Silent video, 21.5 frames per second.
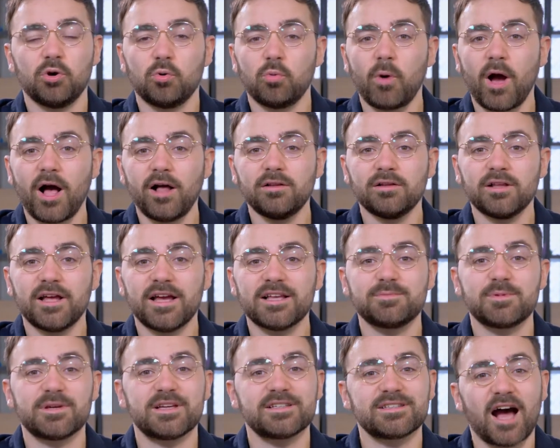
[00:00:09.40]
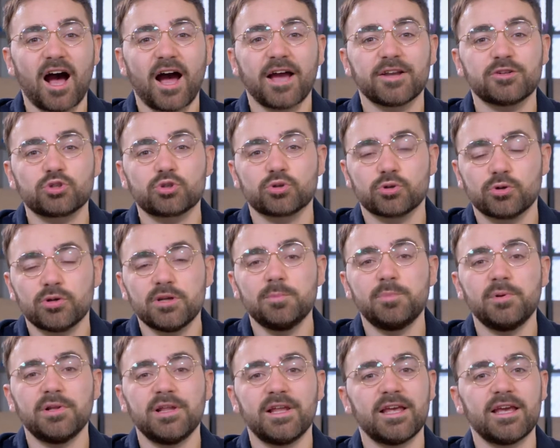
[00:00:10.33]
Well, it's because I truly
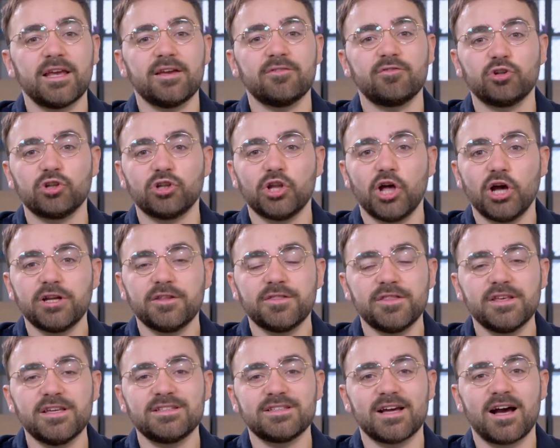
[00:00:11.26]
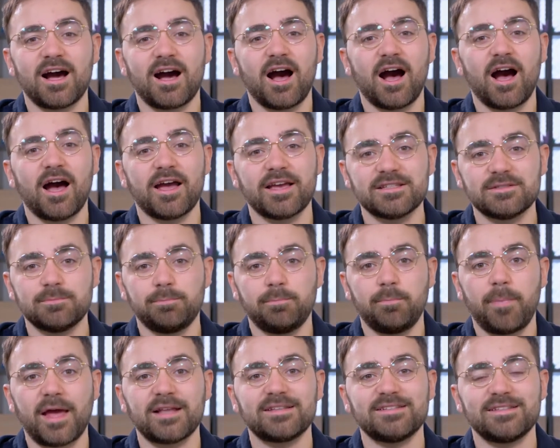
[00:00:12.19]
believe learning the guitar is
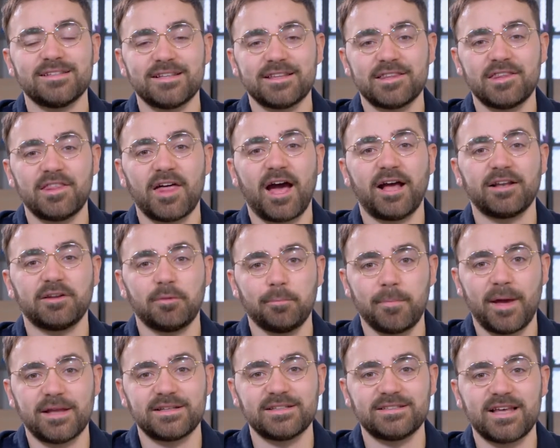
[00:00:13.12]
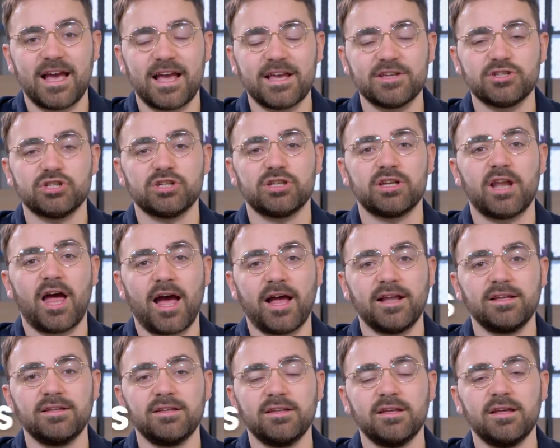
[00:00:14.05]
better than meditation.
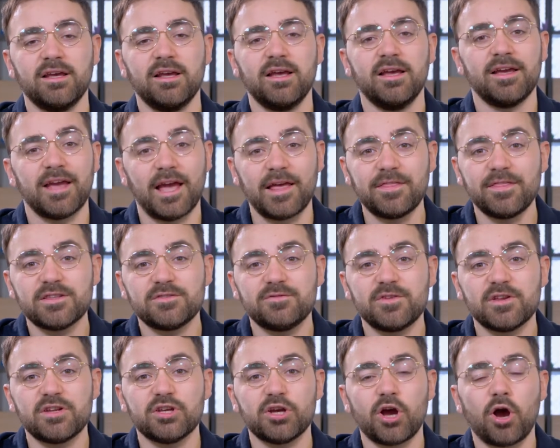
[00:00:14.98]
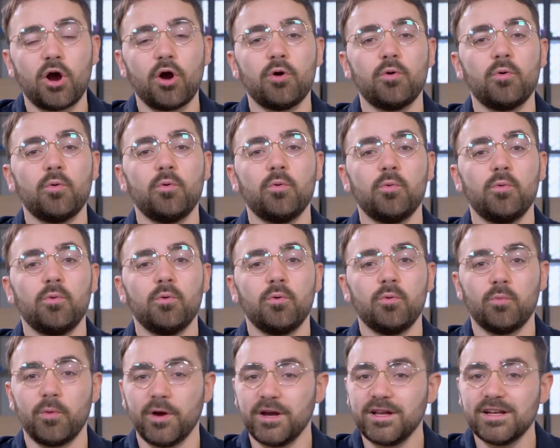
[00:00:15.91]
And in this video,
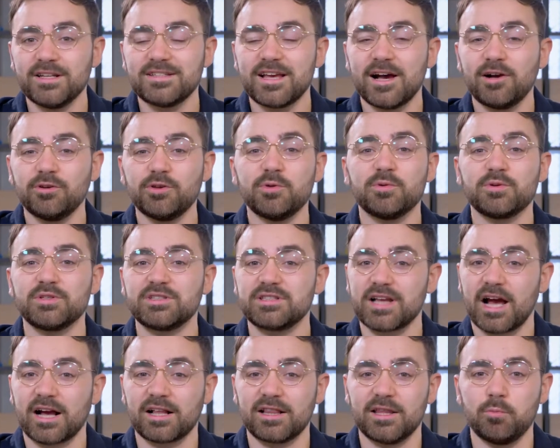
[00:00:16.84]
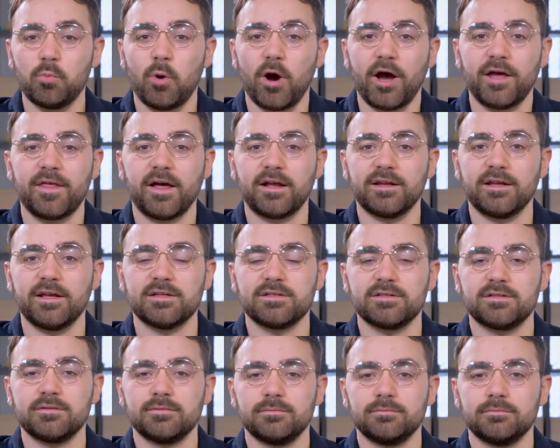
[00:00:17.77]
we're gonna tell you exactly why that
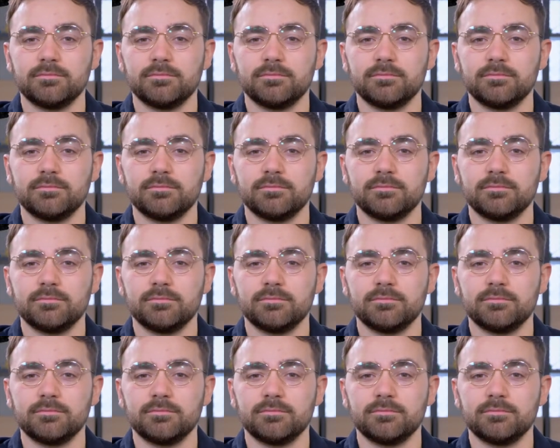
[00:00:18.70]
is.